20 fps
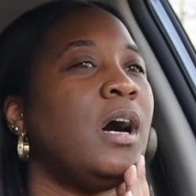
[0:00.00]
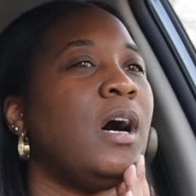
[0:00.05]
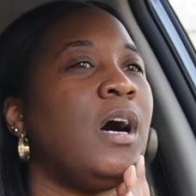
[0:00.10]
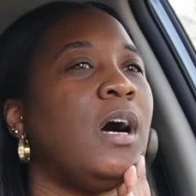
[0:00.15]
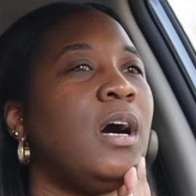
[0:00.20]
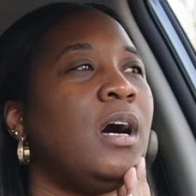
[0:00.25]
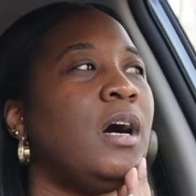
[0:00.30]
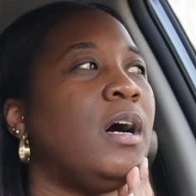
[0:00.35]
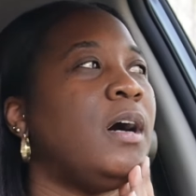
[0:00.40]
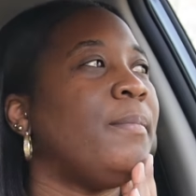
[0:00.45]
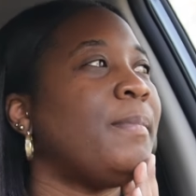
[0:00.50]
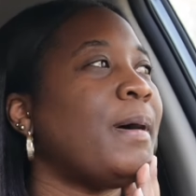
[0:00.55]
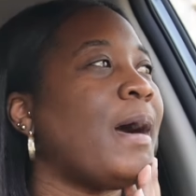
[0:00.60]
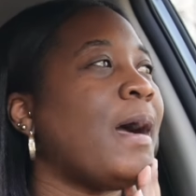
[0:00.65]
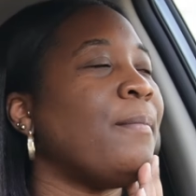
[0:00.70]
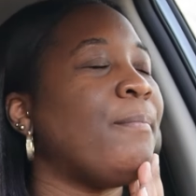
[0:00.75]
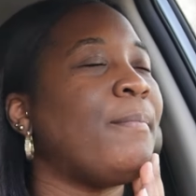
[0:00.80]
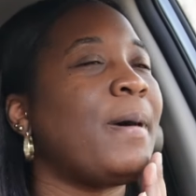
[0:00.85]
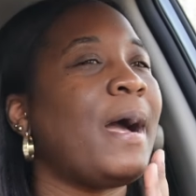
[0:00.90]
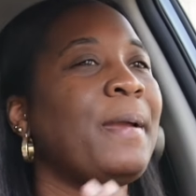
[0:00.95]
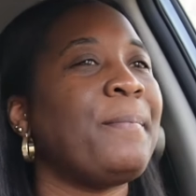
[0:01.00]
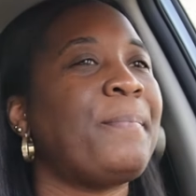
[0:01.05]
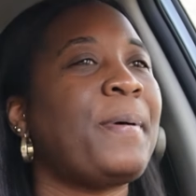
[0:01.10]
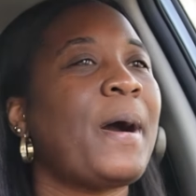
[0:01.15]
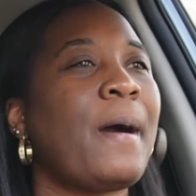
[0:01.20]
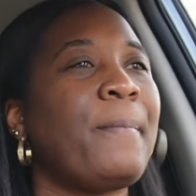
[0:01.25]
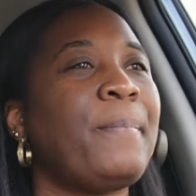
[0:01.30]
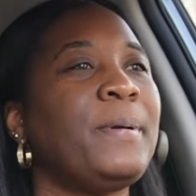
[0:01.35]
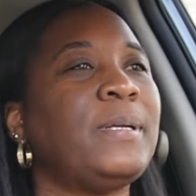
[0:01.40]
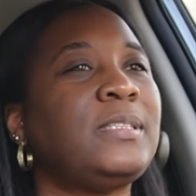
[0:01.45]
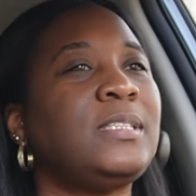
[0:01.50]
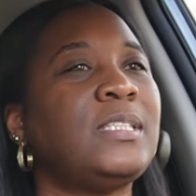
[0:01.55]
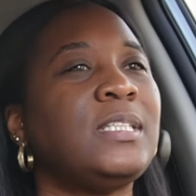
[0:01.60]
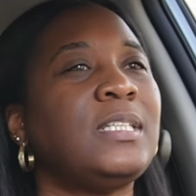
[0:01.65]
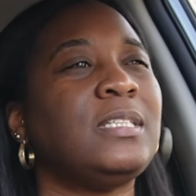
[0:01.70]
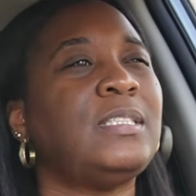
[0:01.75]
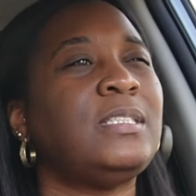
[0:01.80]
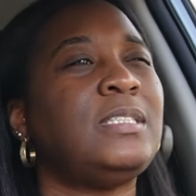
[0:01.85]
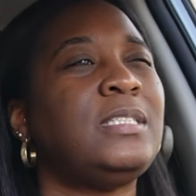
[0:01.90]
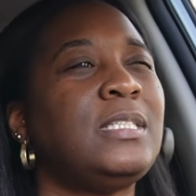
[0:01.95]
um, i might pop
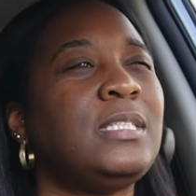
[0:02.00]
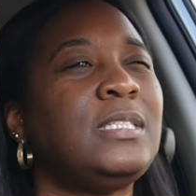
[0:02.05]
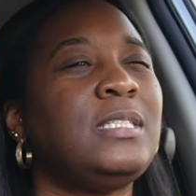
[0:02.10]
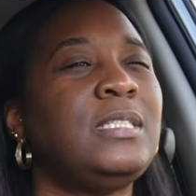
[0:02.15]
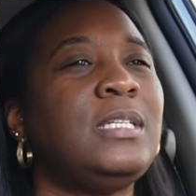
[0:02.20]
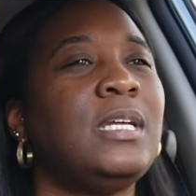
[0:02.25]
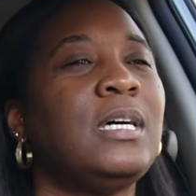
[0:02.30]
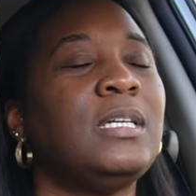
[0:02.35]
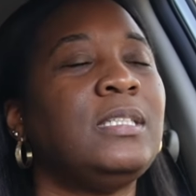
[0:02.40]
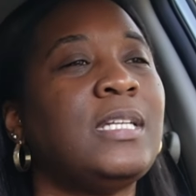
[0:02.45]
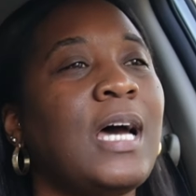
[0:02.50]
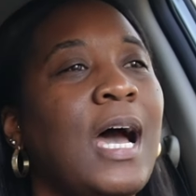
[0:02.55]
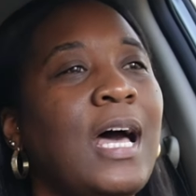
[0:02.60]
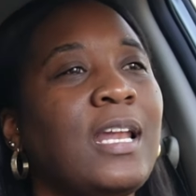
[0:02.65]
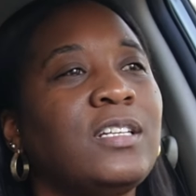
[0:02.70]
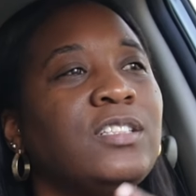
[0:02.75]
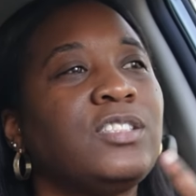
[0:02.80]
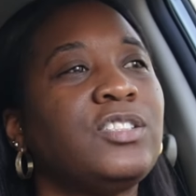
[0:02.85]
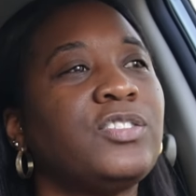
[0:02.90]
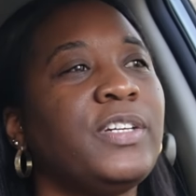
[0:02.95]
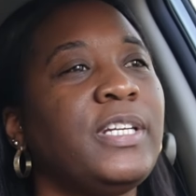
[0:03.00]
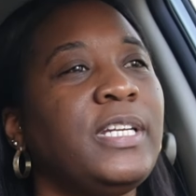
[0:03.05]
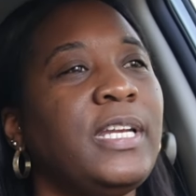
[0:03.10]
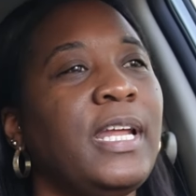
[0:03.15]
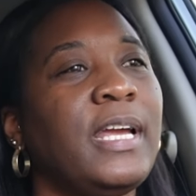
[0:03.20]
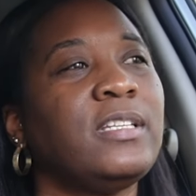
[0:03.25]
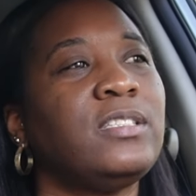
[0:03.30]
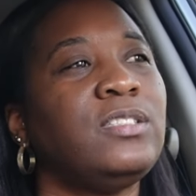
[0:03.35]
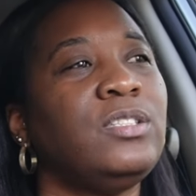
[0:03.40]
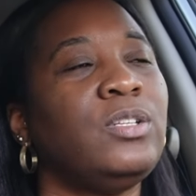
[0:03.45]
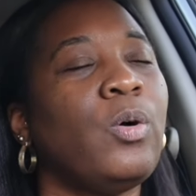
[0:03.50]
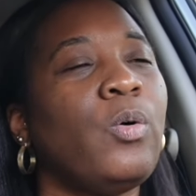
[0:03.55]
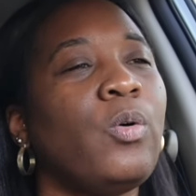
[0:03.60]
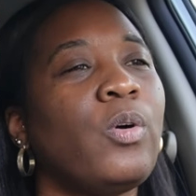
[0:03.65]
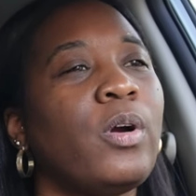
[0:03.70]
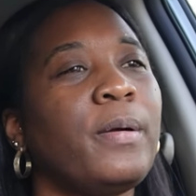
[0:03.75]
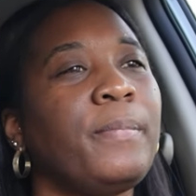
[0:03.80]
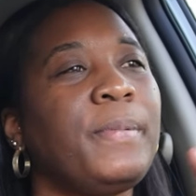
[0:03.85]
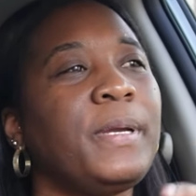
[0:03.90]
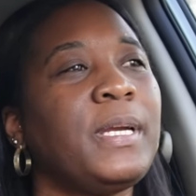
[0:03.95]
into the Dollar Tree next
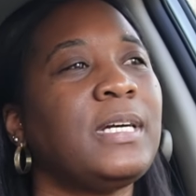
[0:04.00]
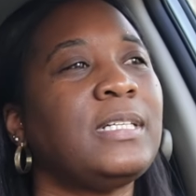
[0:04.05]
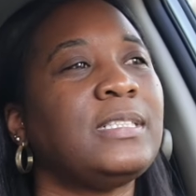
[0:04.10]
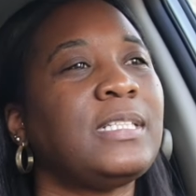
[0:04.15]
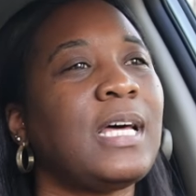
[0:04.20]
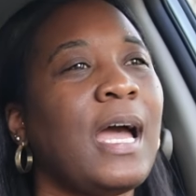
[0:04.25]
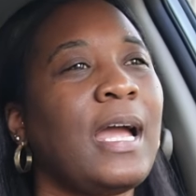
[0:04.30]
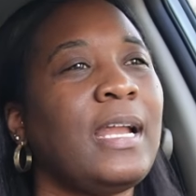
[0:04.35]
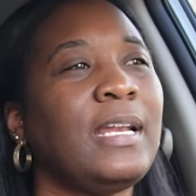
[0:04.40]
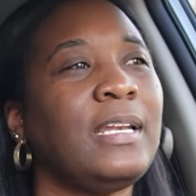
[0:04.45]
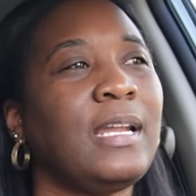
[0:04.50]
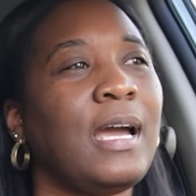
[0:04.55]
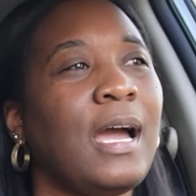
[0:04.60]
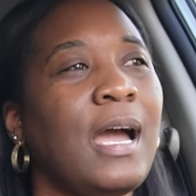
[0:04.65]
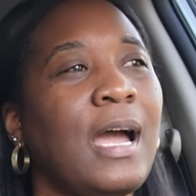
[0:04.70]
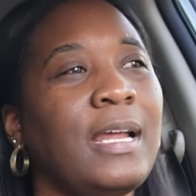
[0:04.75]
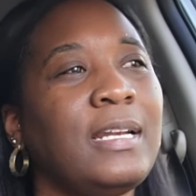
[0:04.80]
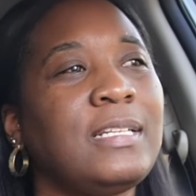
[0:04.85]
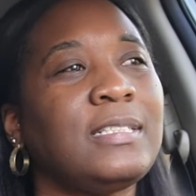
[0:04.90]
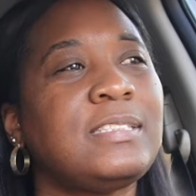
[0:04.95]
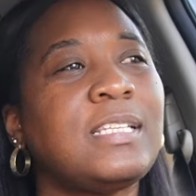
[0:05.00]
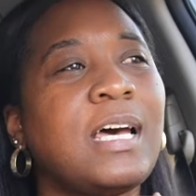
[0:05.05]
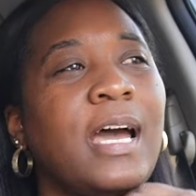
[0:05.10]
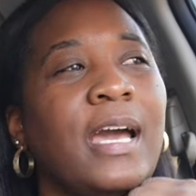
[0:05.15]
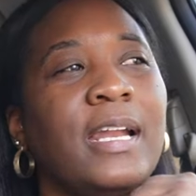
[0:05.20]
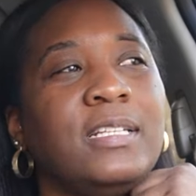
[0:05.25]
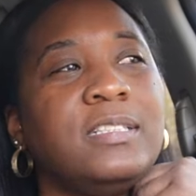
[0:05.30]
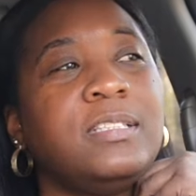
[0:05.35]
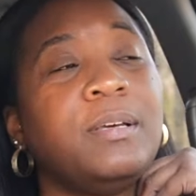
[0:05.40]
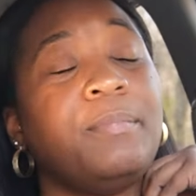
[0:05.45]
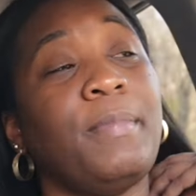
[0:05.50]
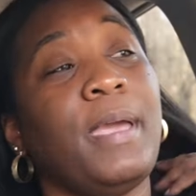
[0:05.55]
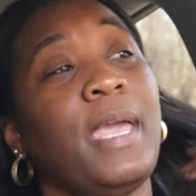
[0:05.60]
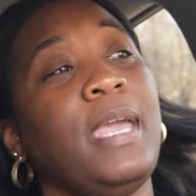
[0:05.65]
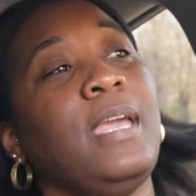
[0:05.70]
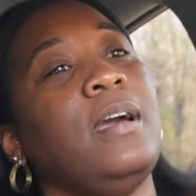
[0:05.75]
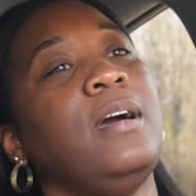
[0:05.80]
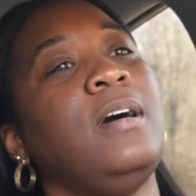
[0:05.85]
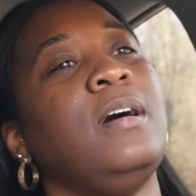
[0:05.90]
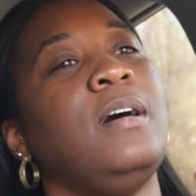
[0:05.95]
door because I I decided to
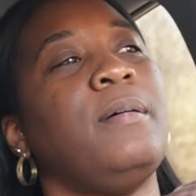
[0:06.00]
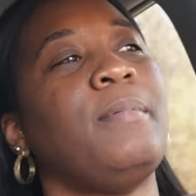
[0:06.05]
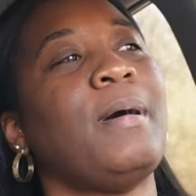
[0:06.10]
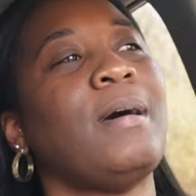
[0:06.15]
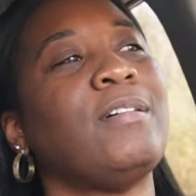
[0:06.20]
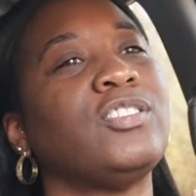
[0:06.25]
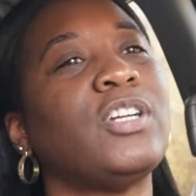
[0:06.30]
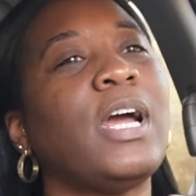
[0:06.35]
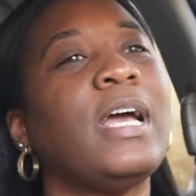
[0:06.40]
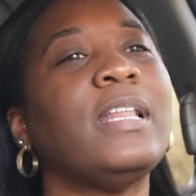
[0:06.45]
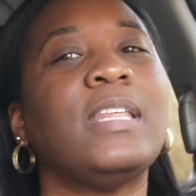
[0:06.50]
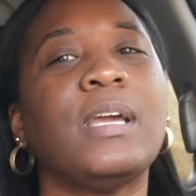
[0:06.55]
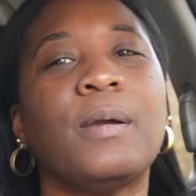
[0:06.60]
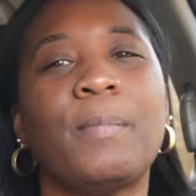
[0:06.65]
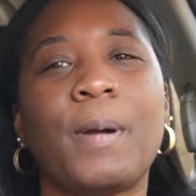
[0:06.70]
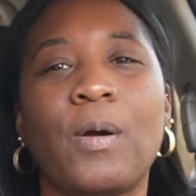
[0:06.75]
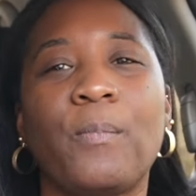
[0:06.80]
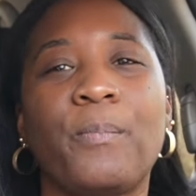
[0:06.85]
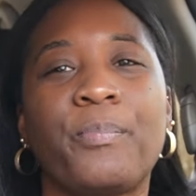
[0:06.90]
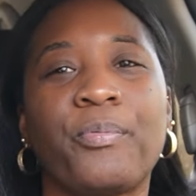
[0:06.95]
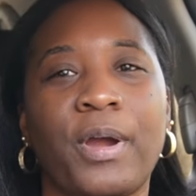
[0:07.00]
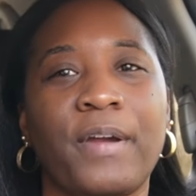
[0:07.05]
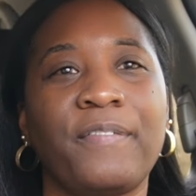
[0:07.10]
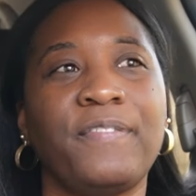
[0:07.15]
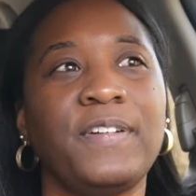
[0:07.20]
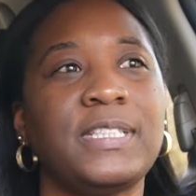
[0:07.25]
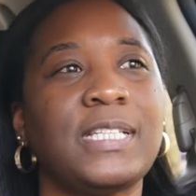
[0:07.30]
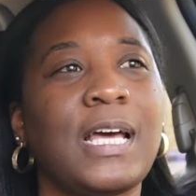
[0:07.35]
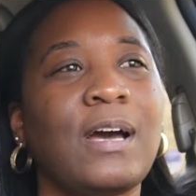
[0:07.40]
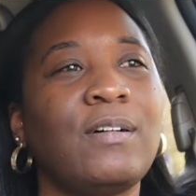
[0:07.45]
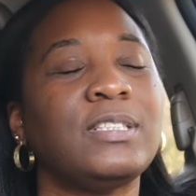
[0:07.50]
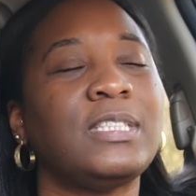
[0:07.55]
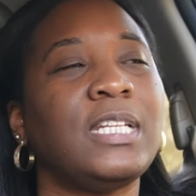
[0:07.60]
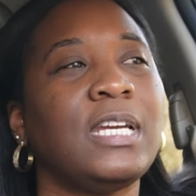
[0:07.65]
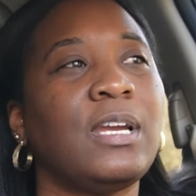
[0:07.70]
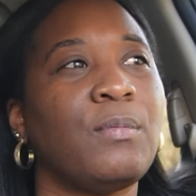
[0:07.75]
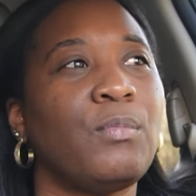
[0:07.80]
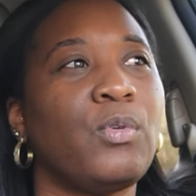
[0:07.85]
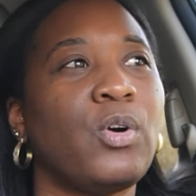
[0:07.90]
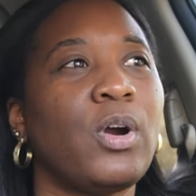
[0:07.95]
make um, I was trying to think about breakfast. I was
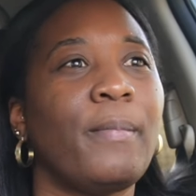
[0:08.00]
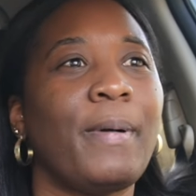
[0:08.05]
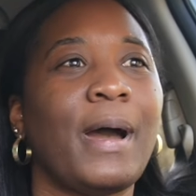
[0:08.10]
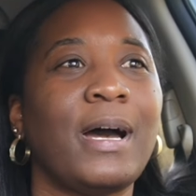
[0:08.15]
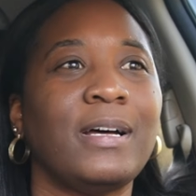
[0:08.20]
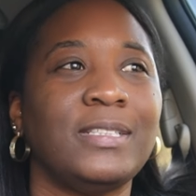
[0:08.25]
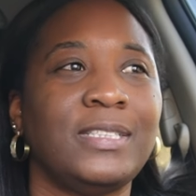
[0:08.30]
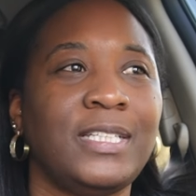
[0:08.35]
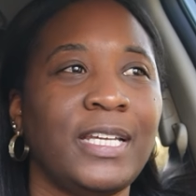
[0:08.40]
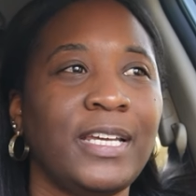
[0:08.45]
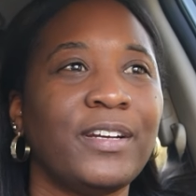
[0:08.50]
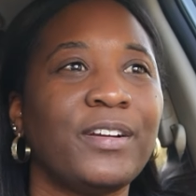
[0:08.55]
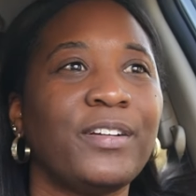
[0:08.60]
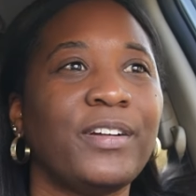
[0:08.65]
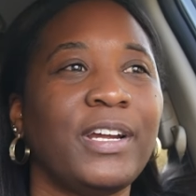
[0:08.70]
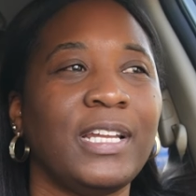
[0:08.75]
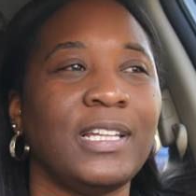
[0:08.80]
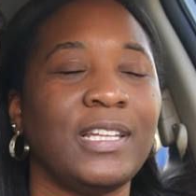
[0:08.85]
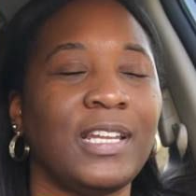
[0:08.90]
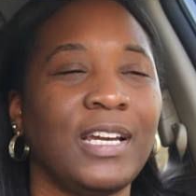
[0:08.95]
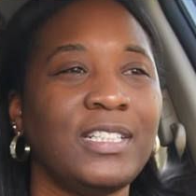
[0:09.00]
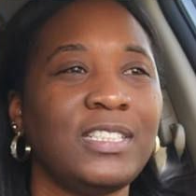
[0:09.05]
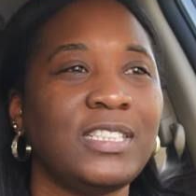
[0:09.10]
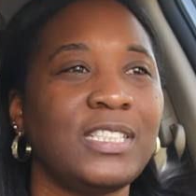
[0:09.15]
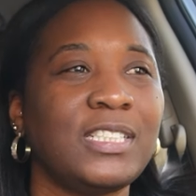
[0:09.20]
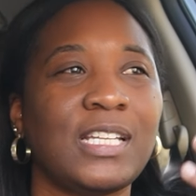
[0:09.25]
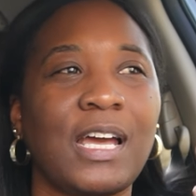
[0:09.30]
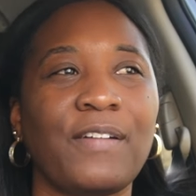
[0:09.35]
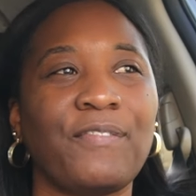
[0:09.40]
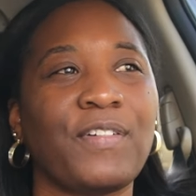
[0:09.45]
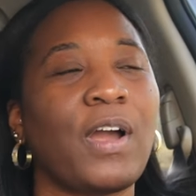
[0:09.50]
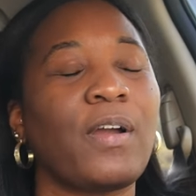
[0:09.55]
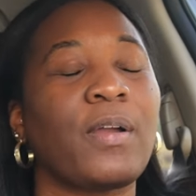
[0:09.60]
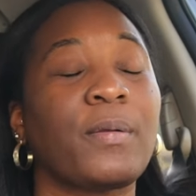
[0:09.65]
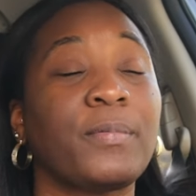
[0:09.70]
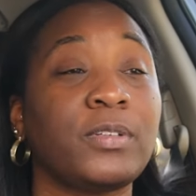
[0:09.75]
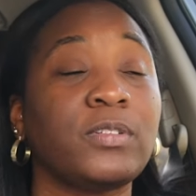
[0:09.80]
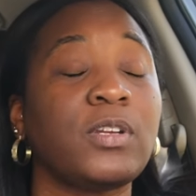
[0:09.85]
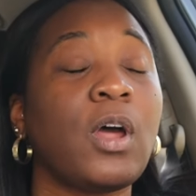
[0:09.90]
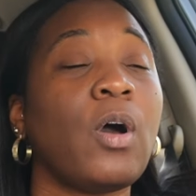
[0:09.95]
thinking more about dinner and lunches, and I forgot
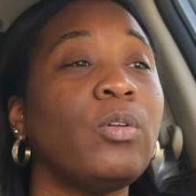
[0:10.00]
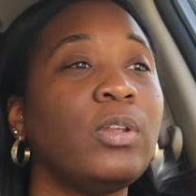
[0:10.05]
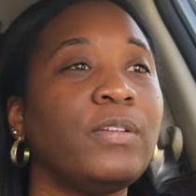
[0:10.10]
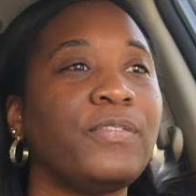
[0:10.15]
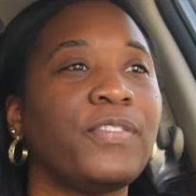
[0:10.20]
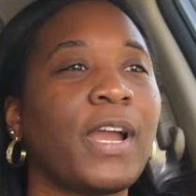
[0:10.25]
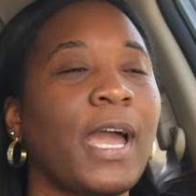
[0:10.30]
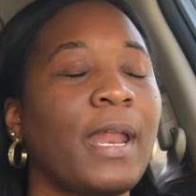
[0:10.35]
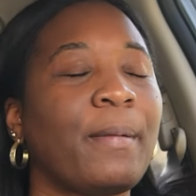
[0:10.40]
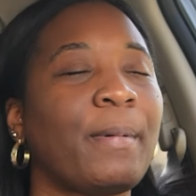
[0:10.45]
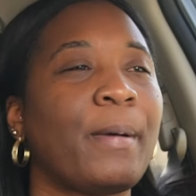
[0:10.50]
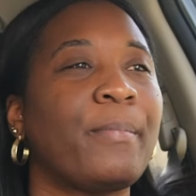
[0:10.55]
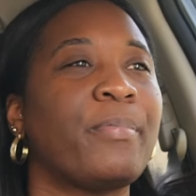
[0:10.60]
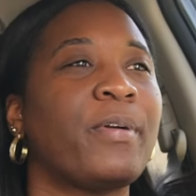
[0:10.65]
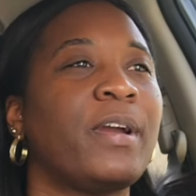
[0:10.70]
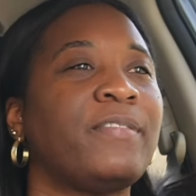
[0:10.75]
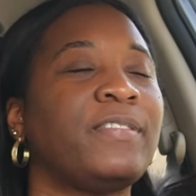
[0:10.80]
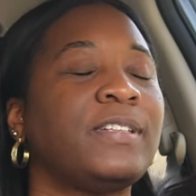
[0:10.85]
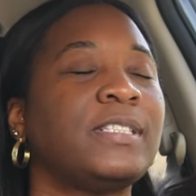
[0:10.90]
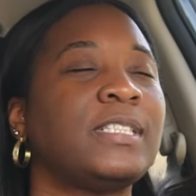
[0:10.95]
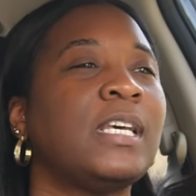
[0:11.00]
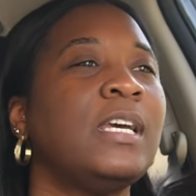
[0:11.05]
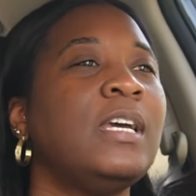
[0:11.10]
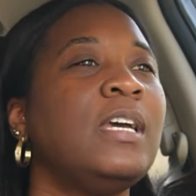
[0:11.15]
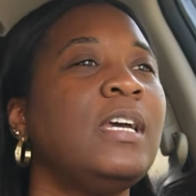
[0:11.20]
totally forgot about breakfast.